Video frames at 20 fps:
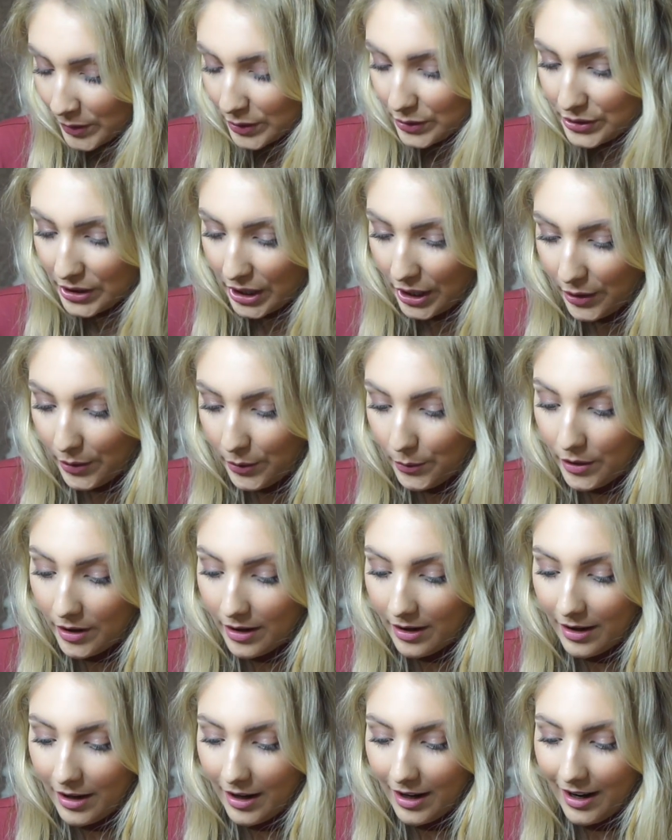So
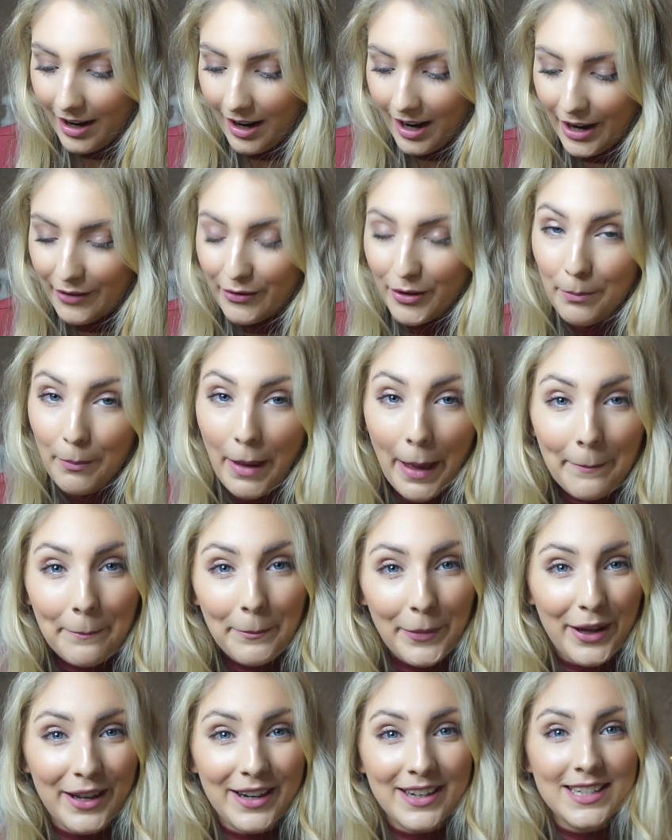I
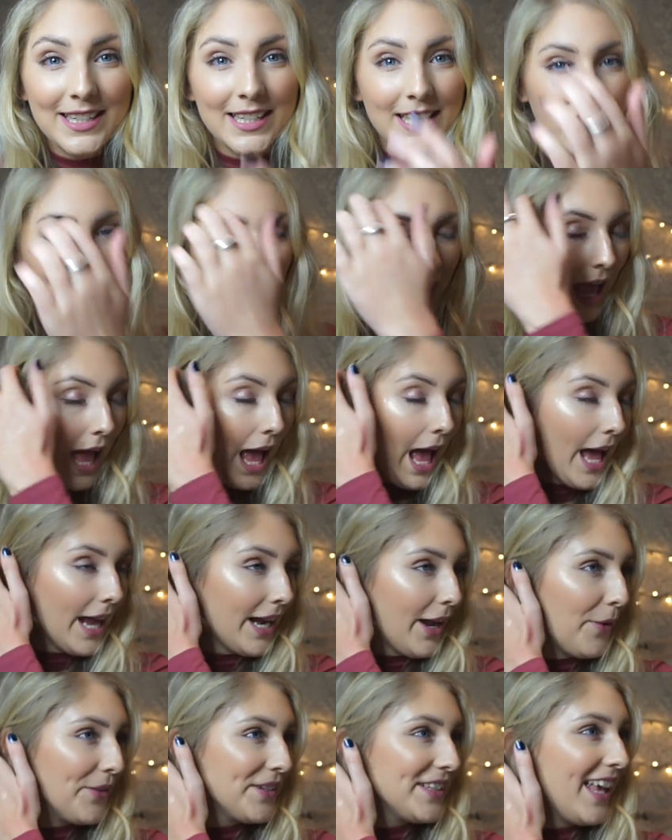remembered
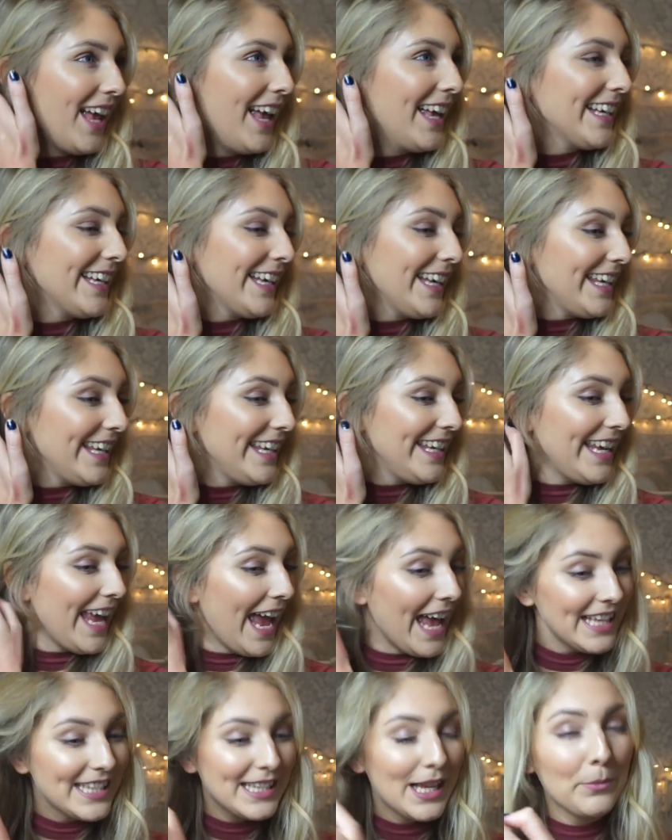and I was like,
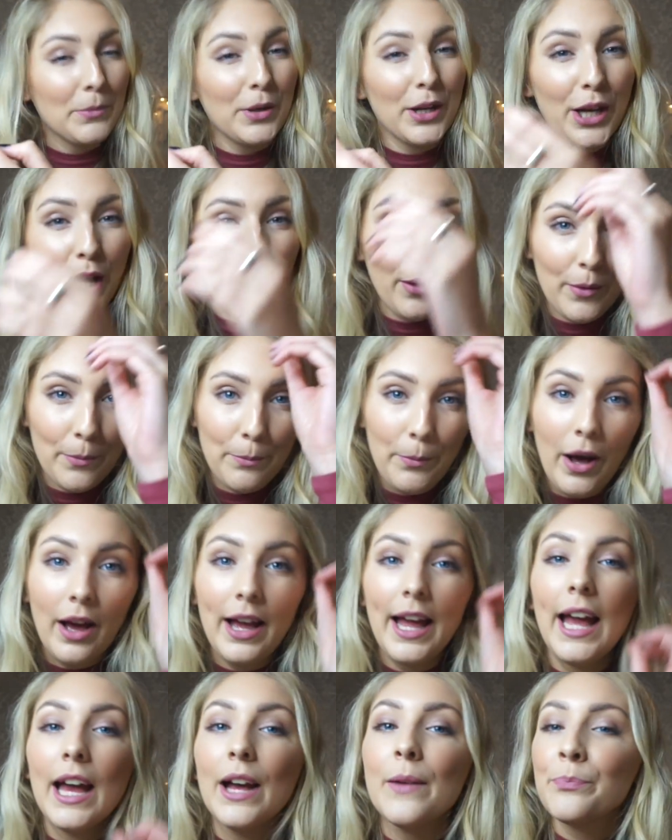yes, I'm gonna go and
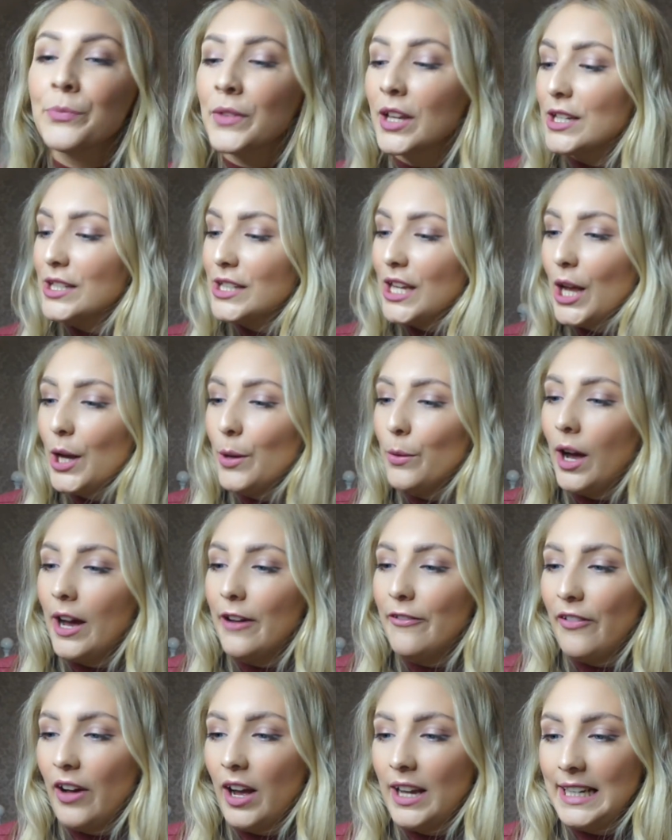buy it. So I
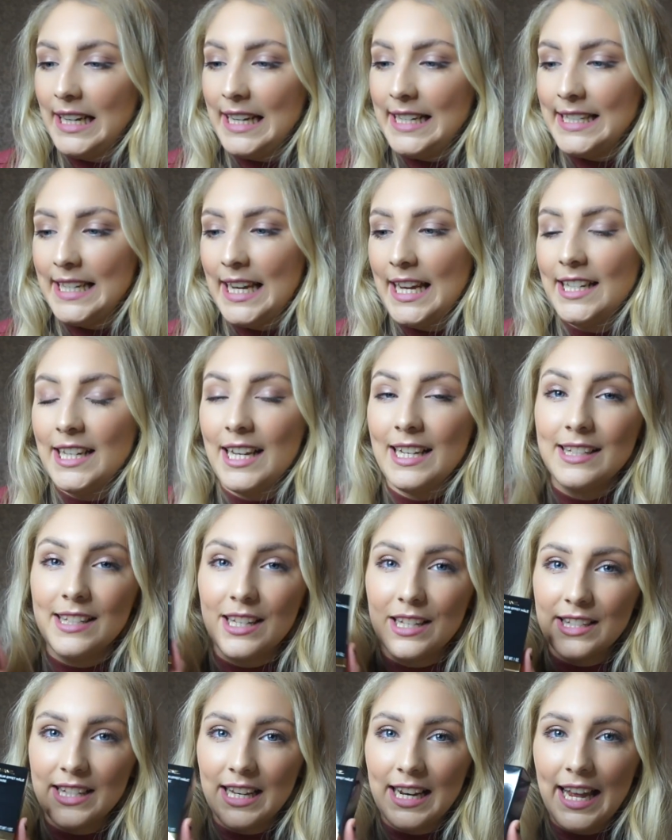finally did. It's
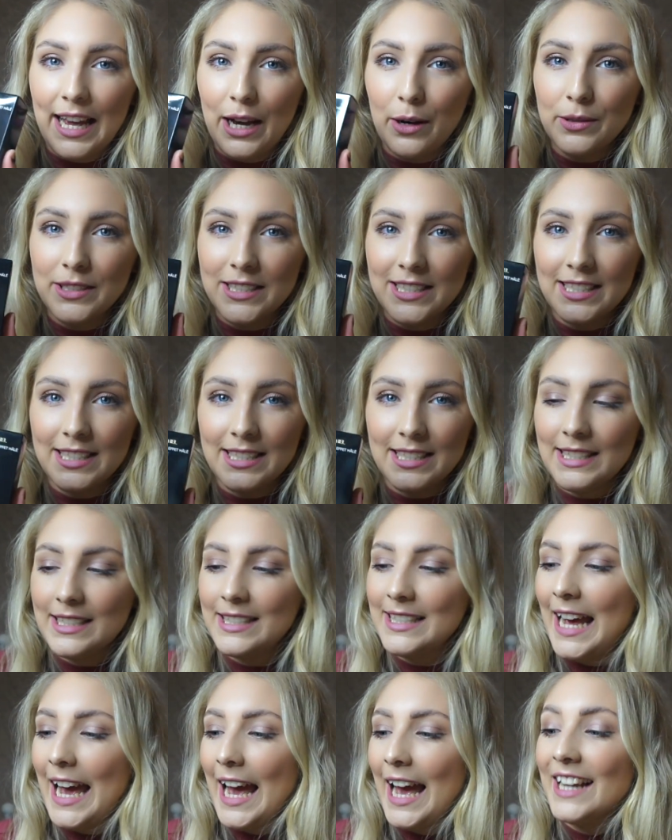the Soleil
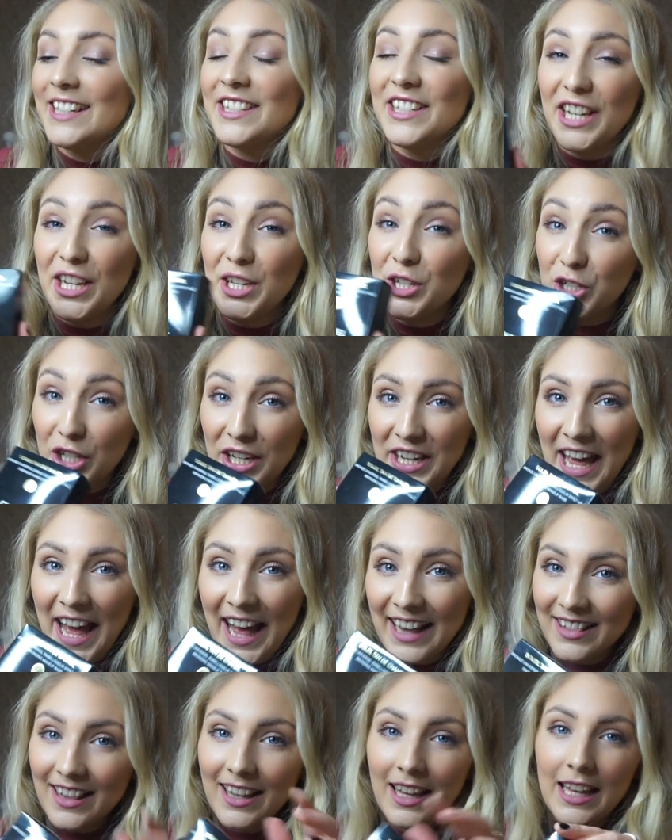Tan de
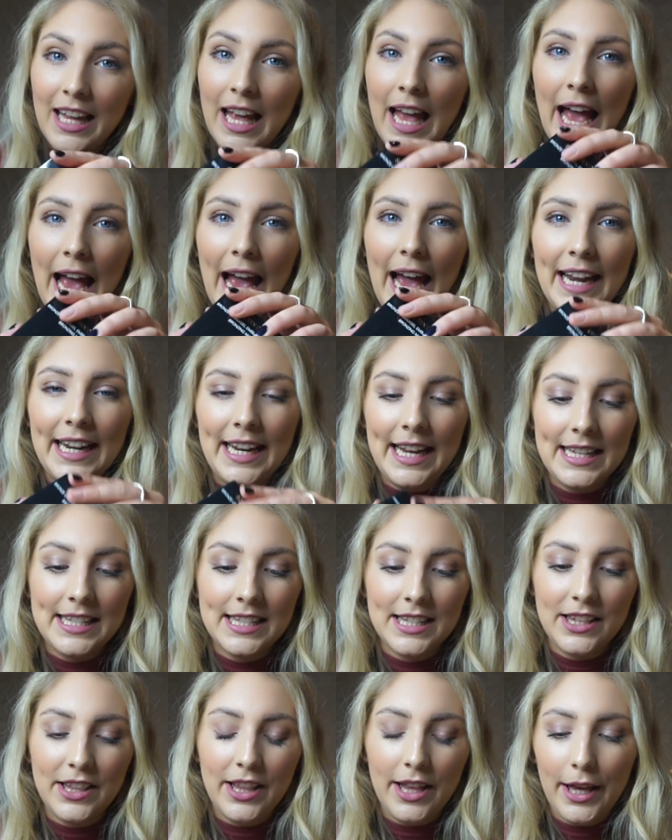Chanel, and
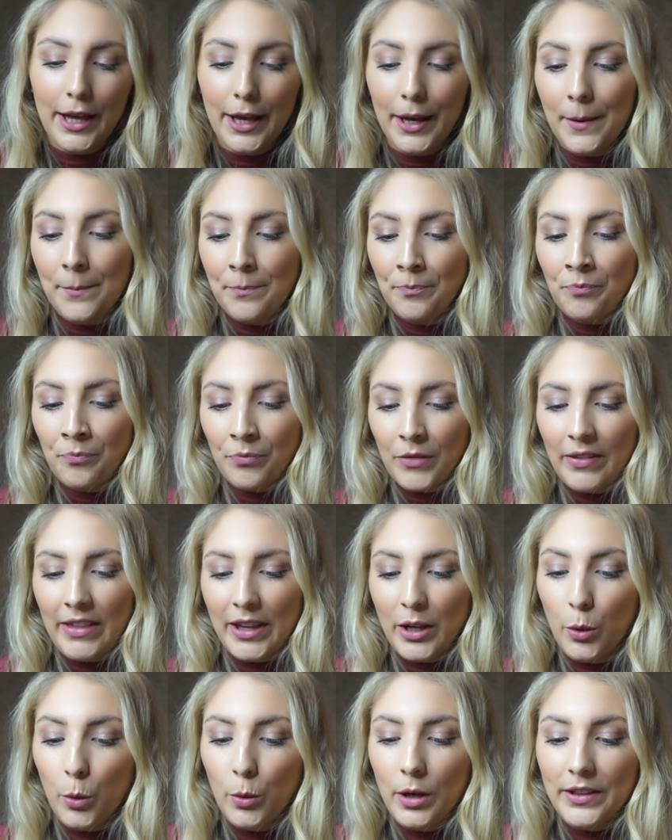it's they
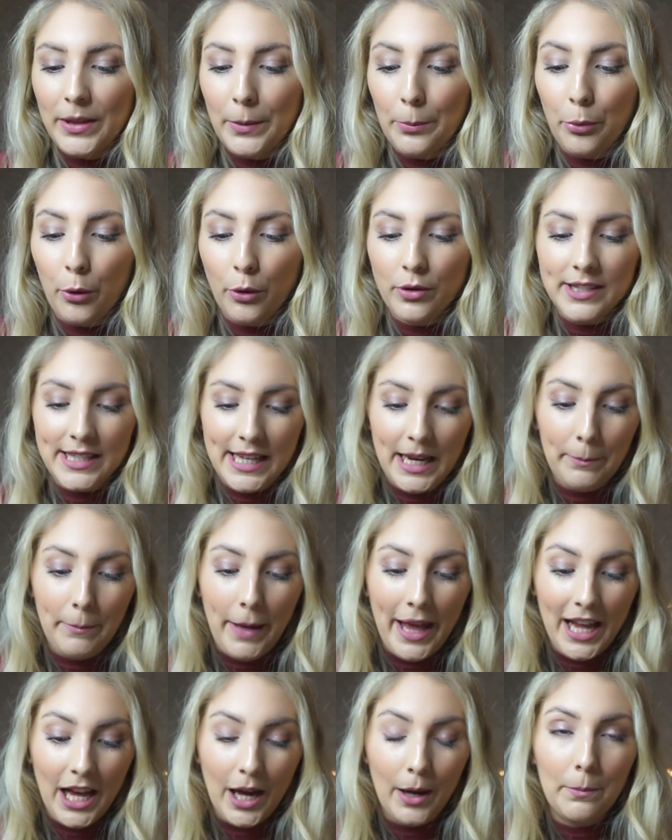call it the bronzing
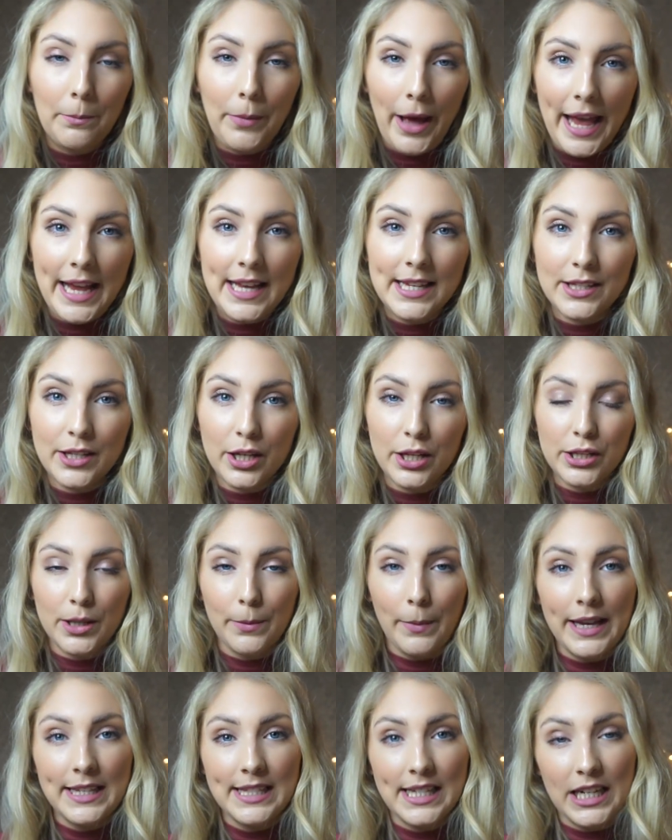makeup base. So
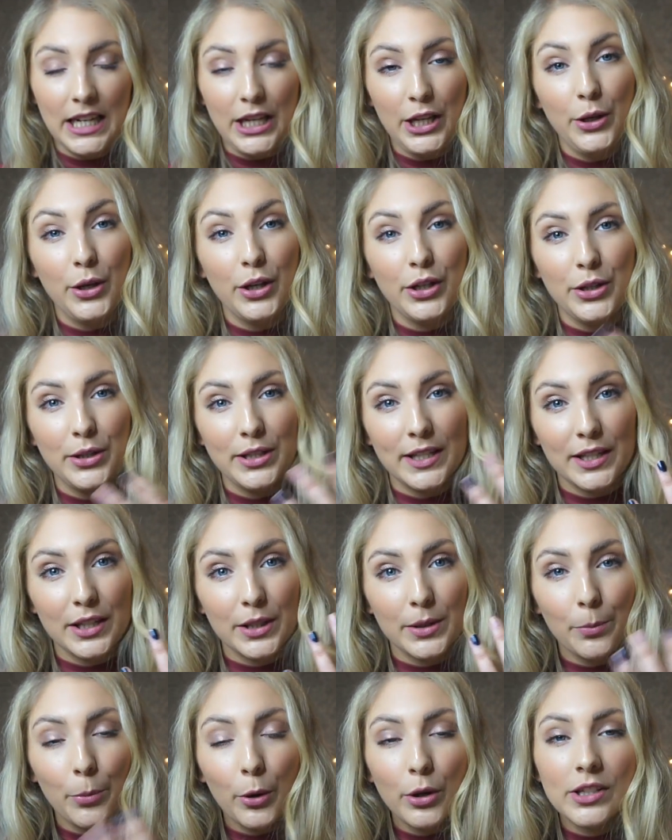basically you can use this
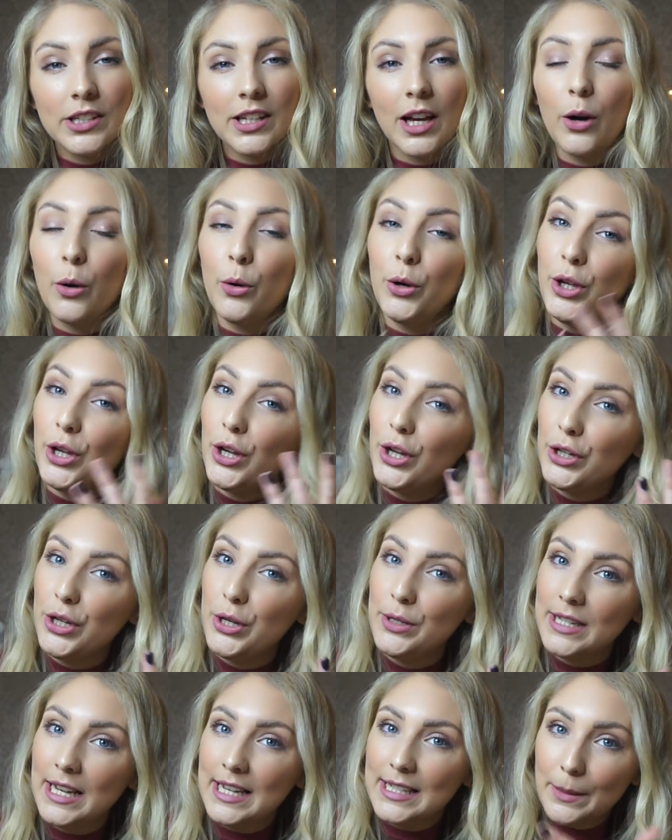as a bronzer or you can
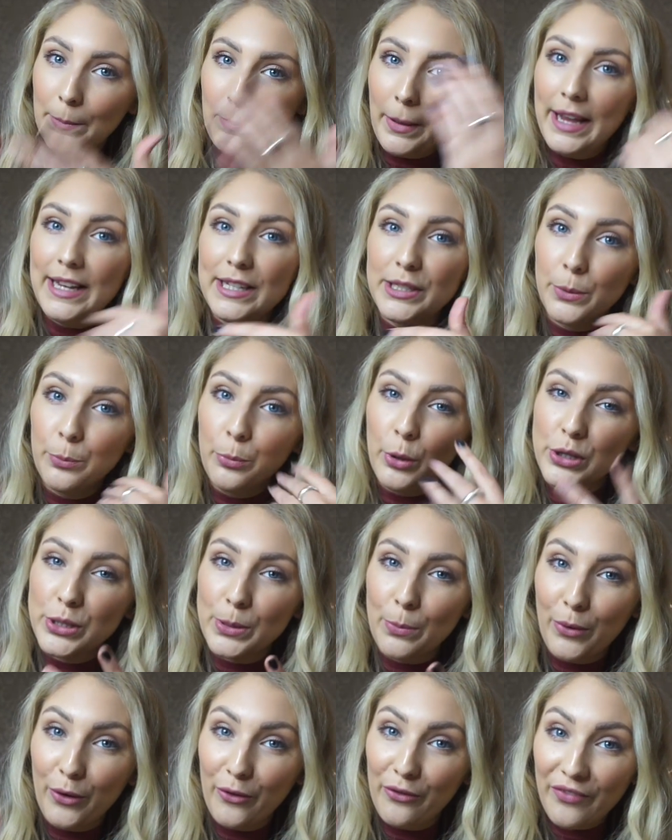use it as a base to bronze up your